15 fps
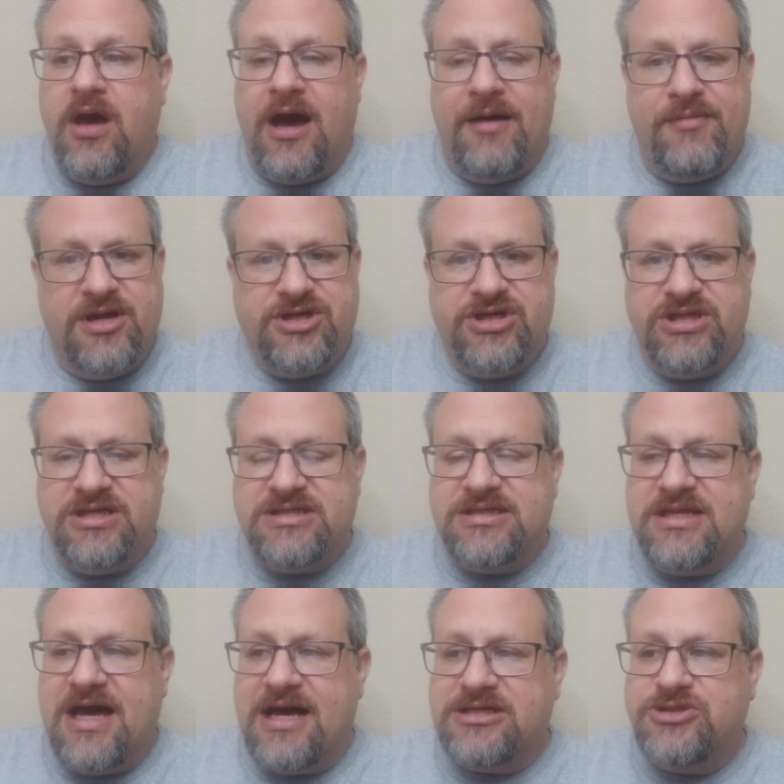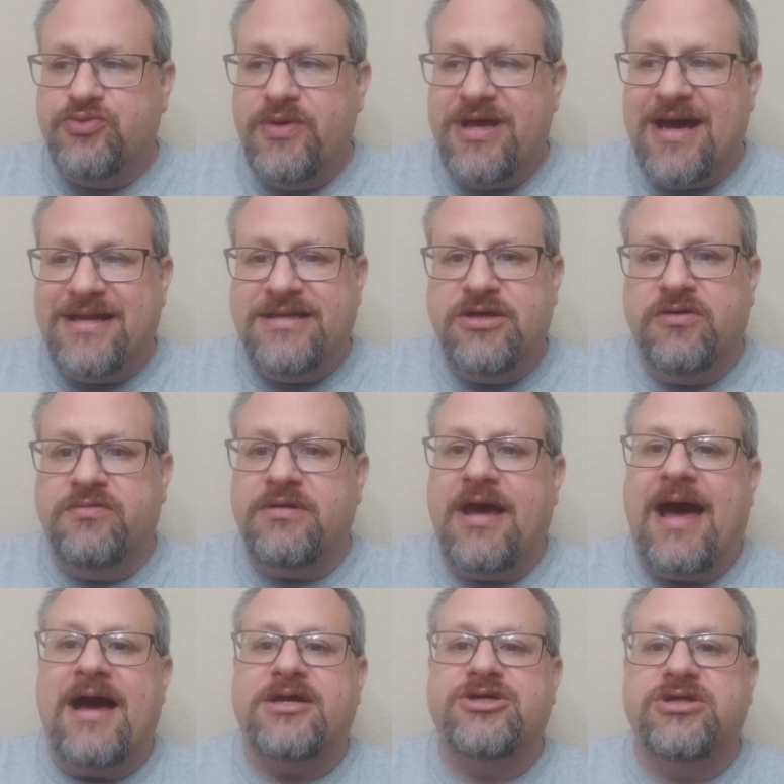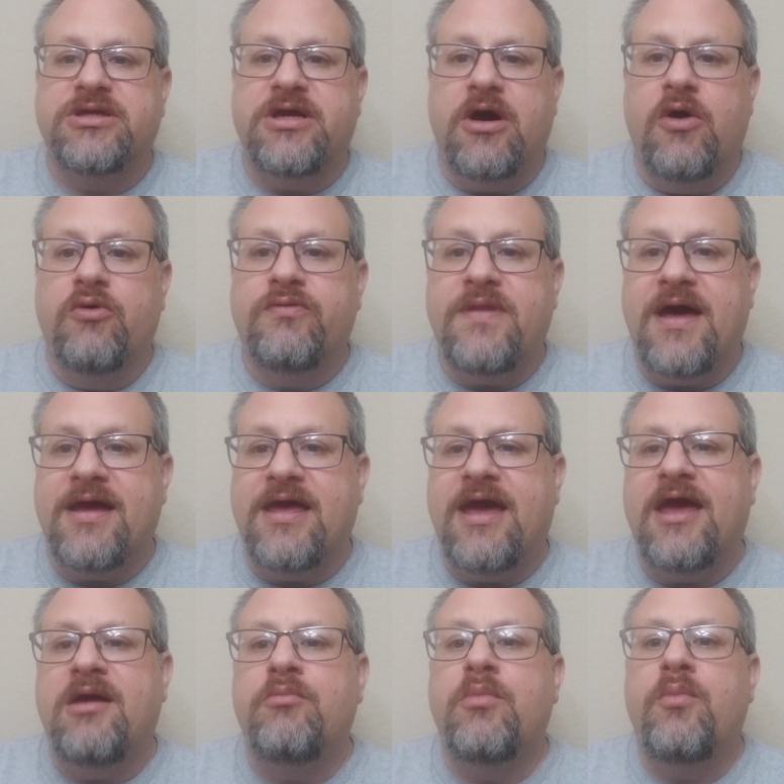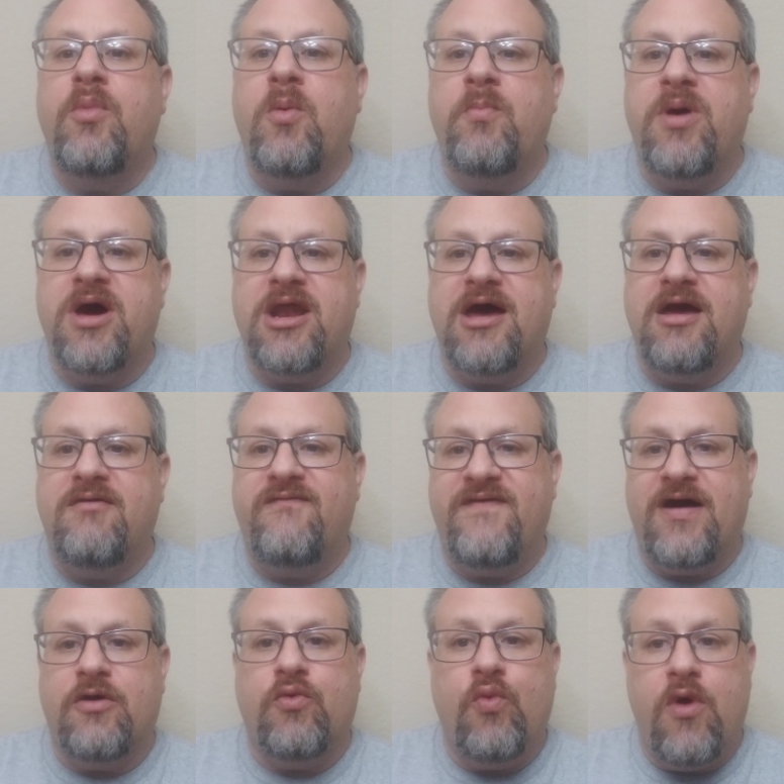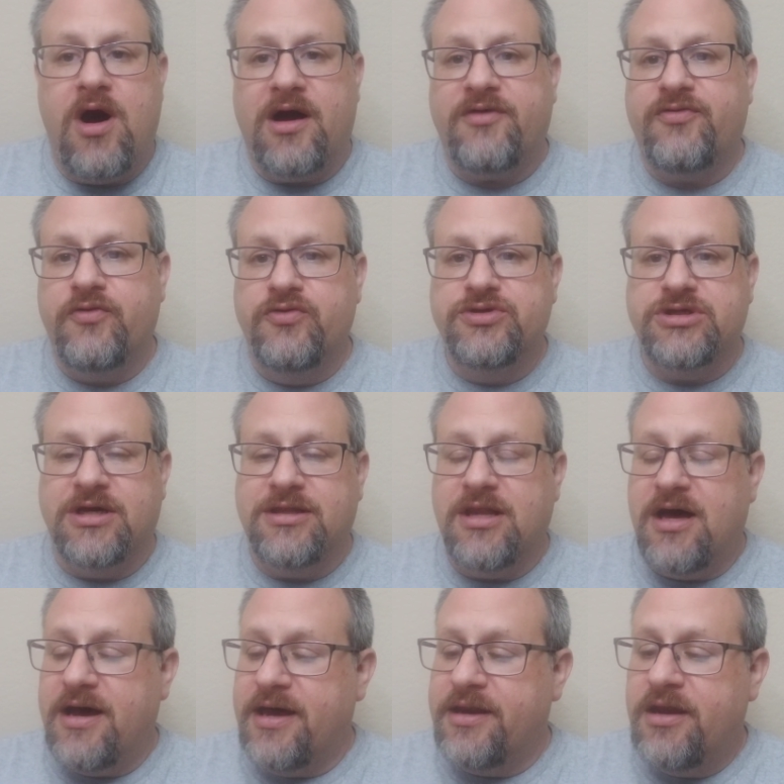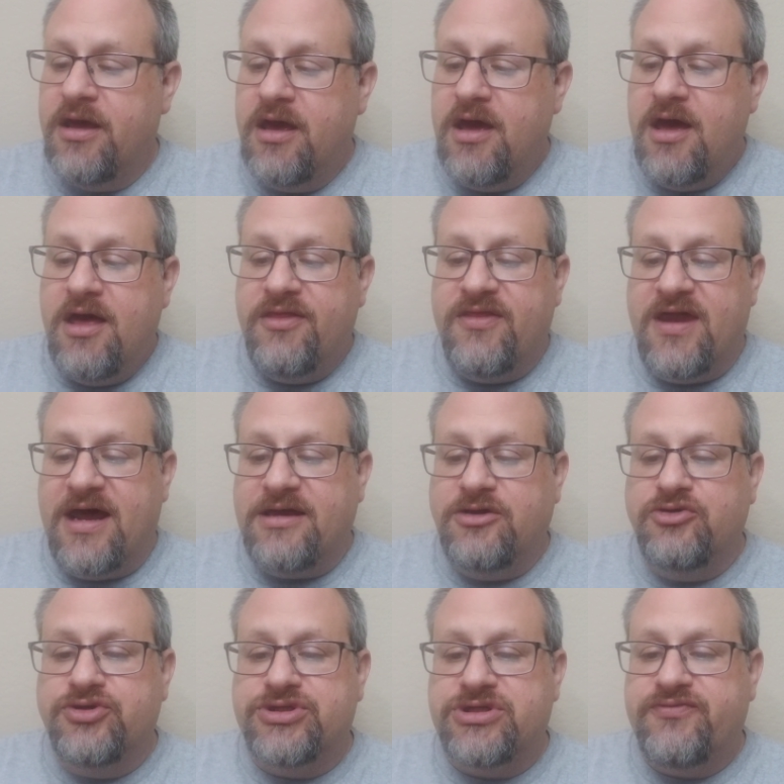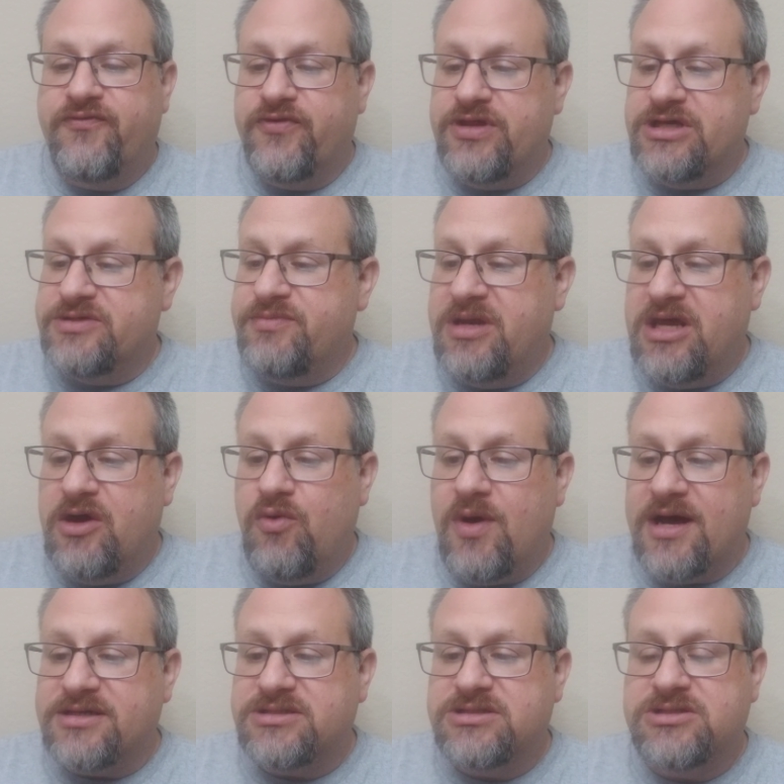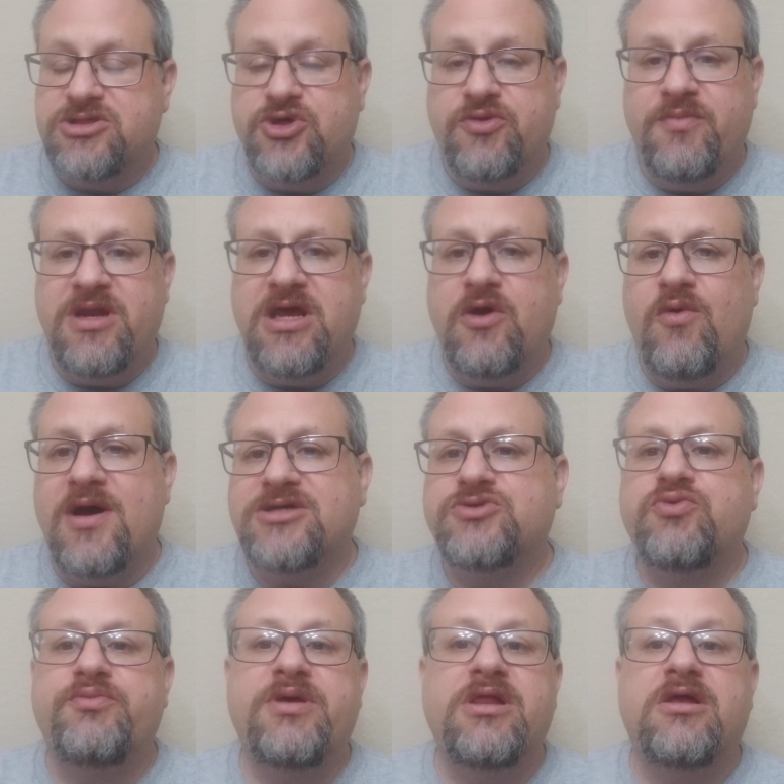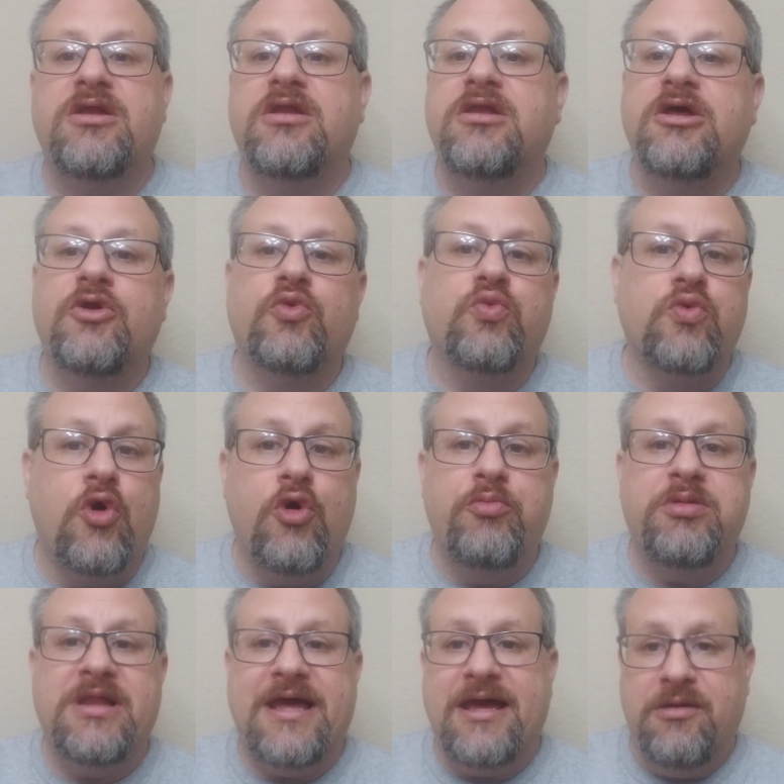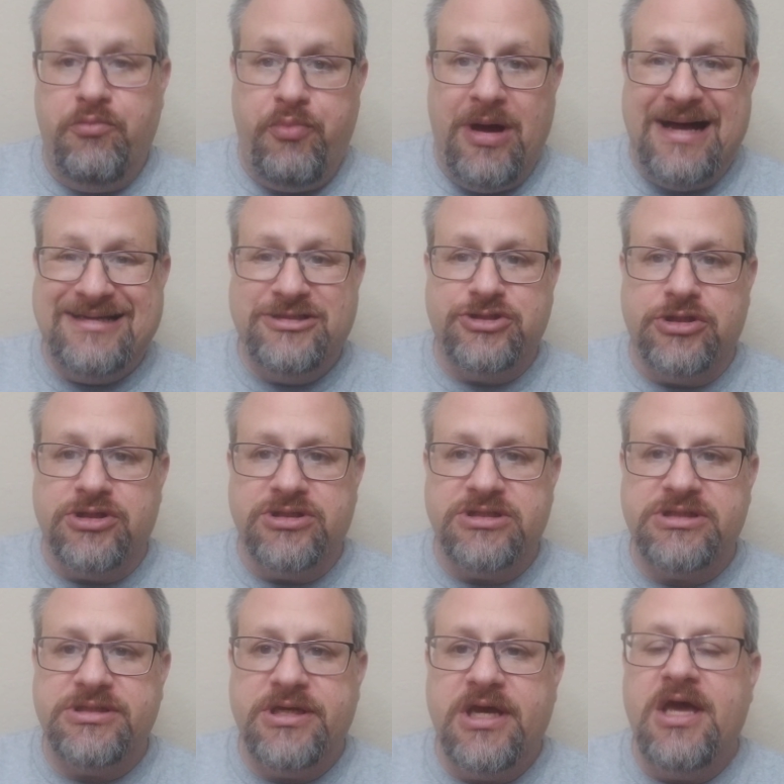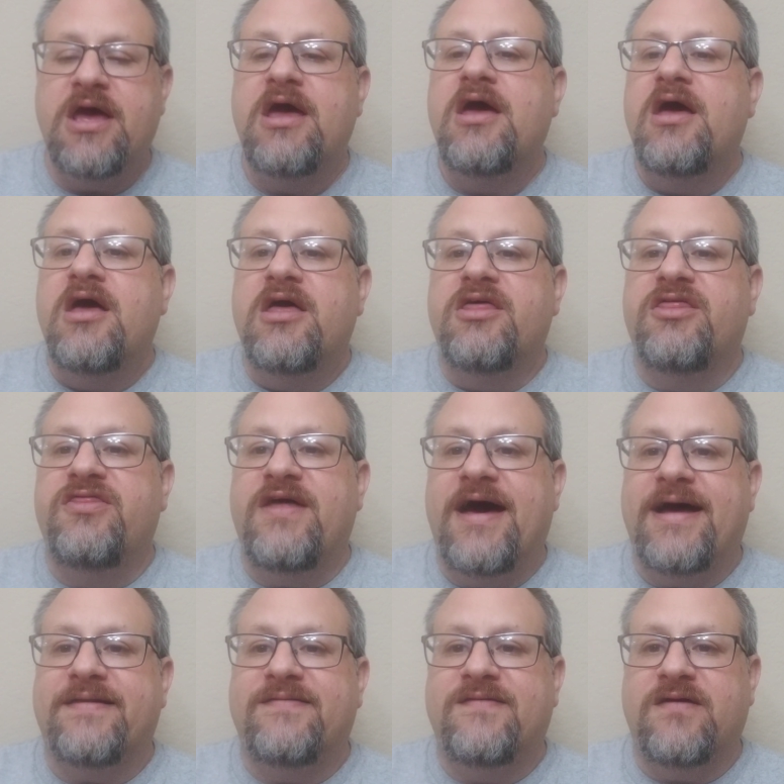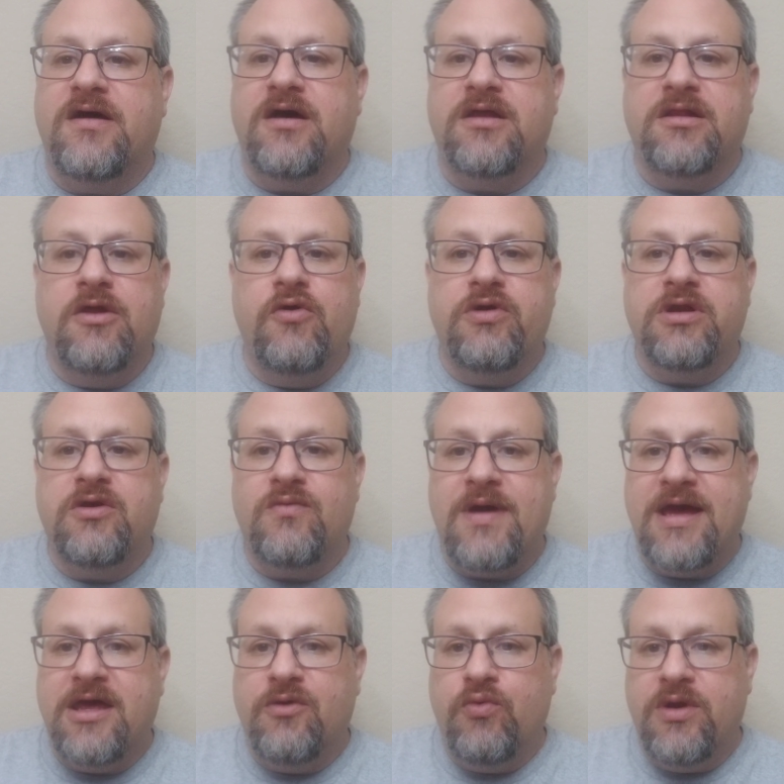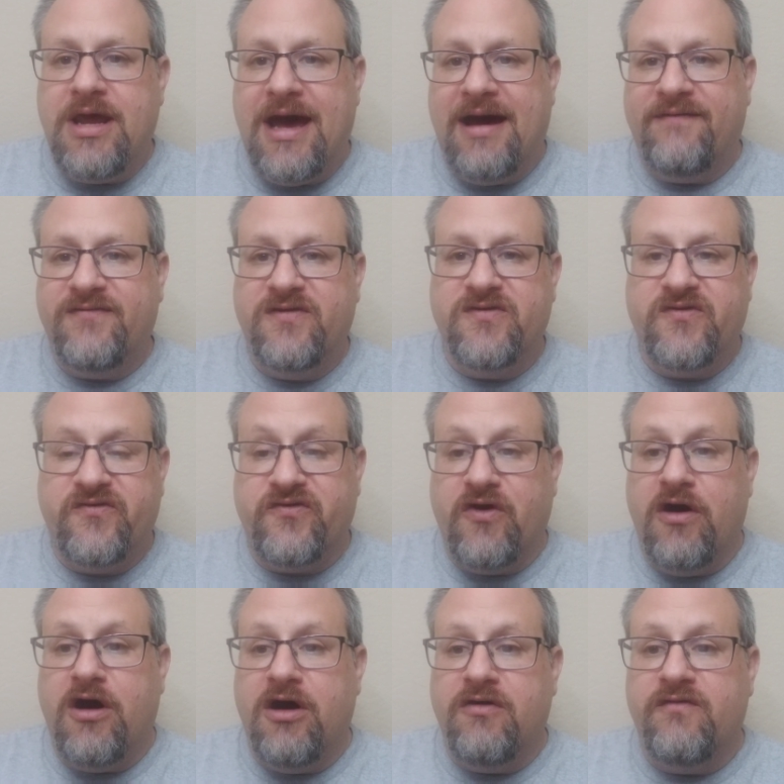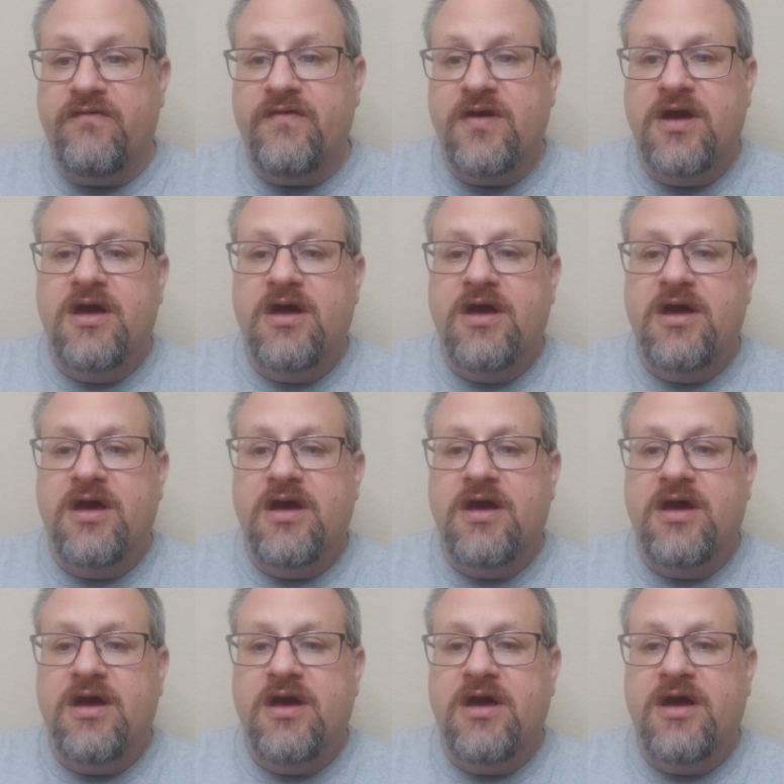I mentioned this last week. I don't actually own that game, but I found walkthroughs online that I used for these mini quests. So the mini quests would be little role-playing puzzles that Logan and Reagan would have to solve